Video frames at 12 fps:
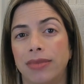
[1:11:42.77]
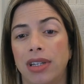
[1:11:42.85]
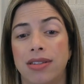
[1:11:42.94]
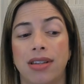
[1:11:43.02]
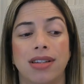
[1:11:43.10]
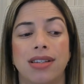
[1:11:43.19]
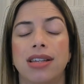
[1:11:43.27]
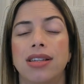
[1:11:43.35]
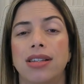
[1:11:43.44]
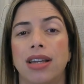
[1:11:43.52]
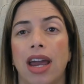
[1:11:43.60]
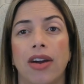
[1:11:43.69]
Success
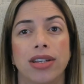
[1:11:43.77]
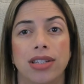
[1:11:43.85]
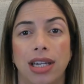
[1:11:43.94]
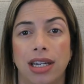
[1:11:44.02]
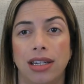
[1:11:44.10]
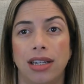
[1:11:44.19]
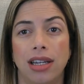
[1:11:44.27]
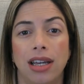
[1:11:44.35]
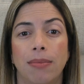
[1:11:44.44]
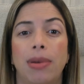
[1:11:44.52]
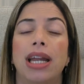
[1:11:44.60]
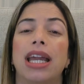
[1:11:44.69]
isn't guaranteed,
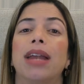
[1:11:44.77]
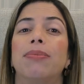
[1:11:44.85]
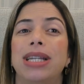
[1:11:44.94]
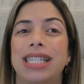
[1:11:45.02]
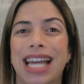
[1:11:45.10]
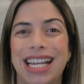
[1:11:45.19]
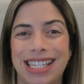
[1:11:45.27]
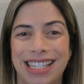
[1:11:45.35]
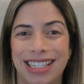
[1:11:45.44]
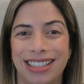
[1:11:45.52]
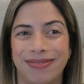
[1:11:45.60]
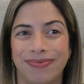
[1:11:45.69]
but it can be
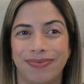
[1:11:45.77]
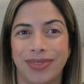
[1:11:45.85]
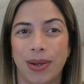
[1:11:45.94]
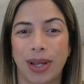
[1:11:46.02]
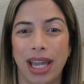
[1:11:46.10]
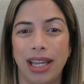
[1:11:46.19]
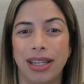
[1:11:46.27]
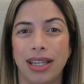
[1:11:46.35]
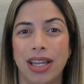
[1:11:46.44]
tested. Okay?